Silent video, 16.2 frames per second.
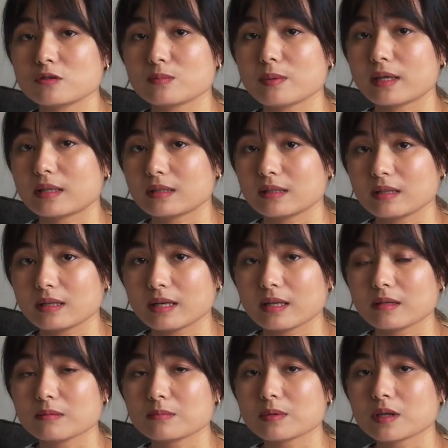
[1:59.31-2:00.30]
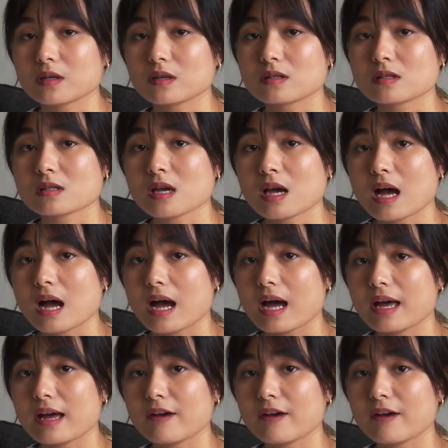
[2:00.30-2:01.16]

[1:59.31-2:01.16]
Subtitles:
to battle again, because I